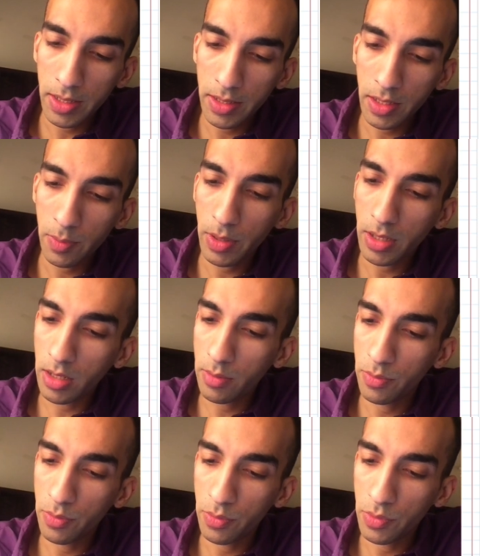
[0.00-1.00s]
this
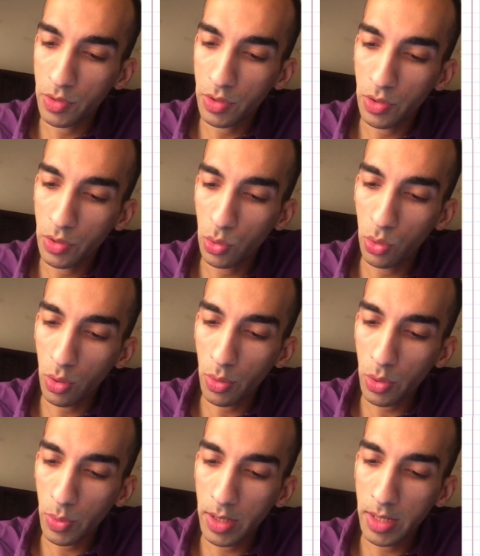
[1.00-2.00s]
becomes 2 over
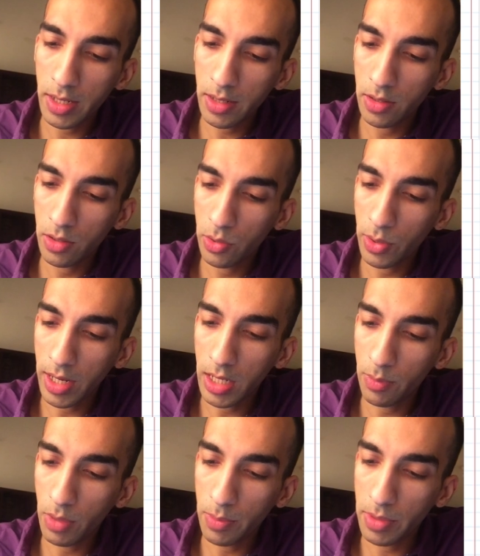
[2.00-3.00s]
20, you add
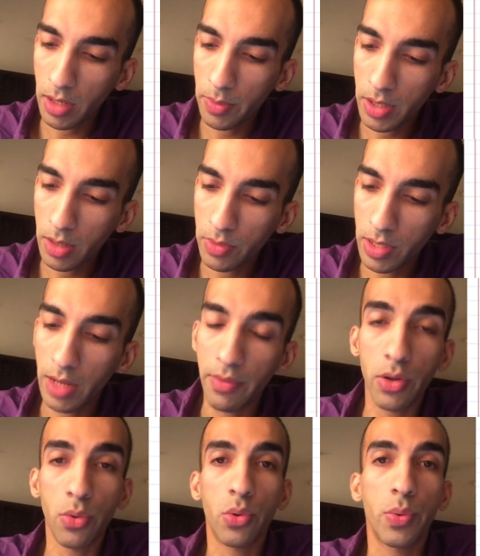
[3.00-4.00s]
them up, that becomes 11
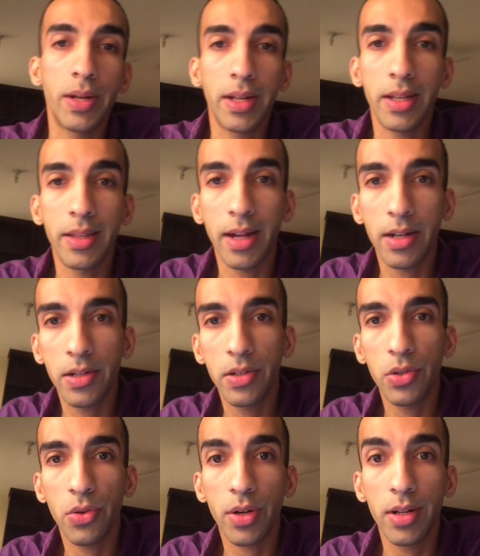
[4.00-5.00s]
over 20, and that is
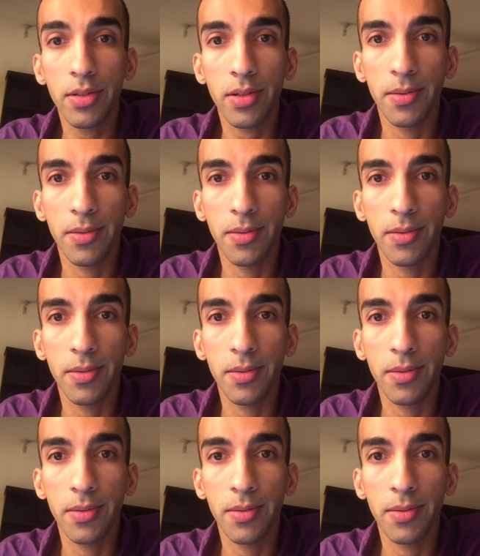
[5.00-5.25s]
your answer.